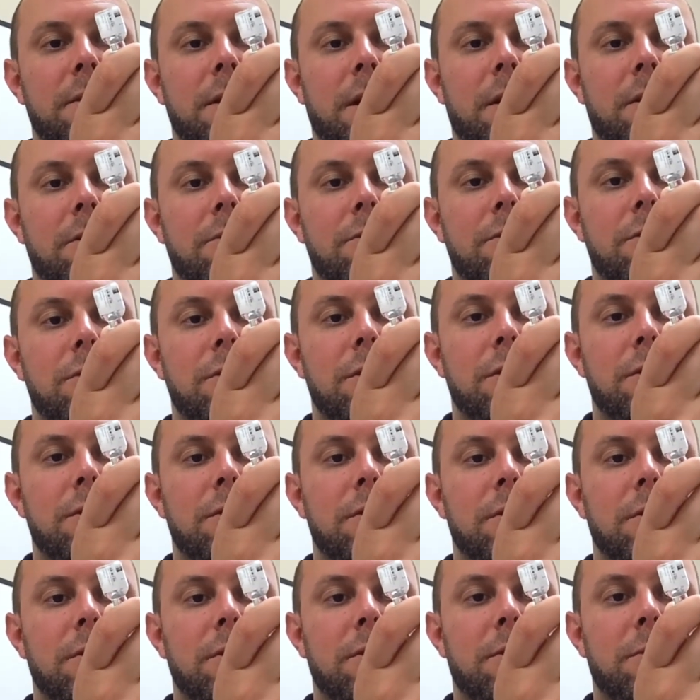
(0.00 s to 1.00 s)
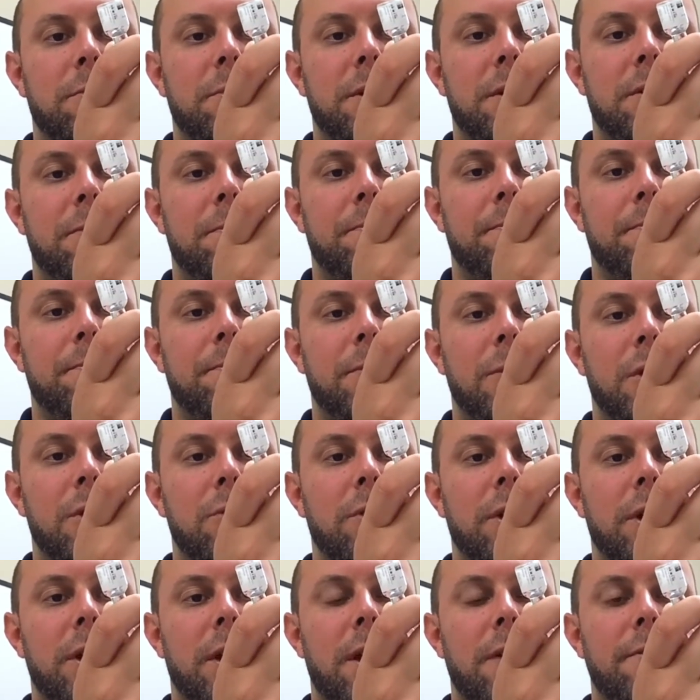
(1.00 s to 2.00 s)
this out just a little bit.
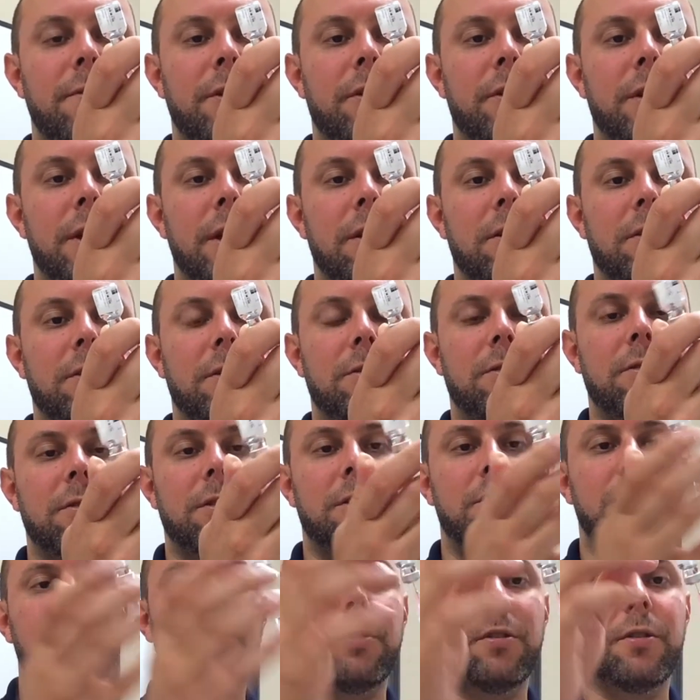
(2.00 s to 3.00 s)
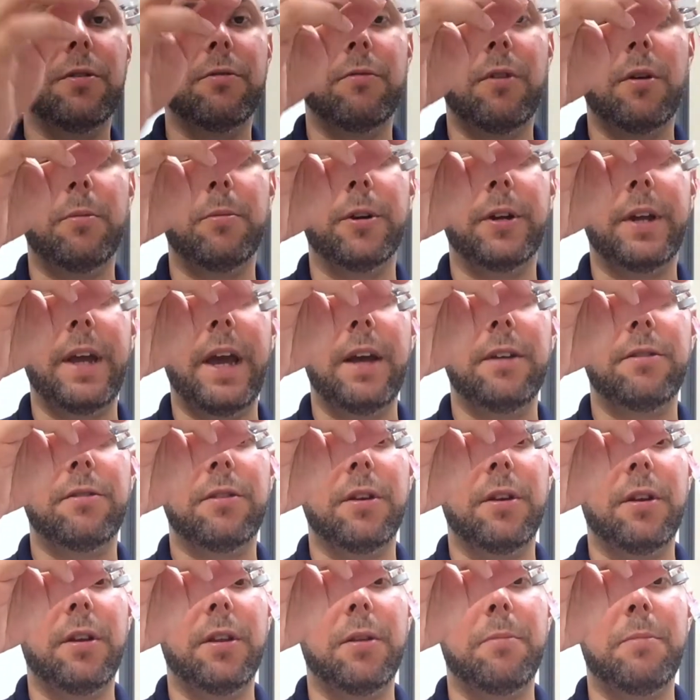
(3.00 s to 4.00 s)
You want to have your needle as close to the rubber
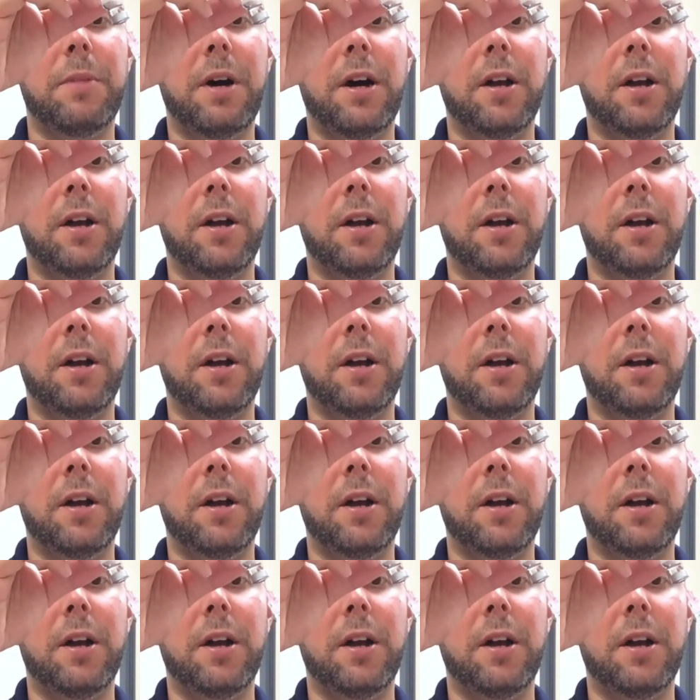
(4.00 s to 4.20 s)
gasket on the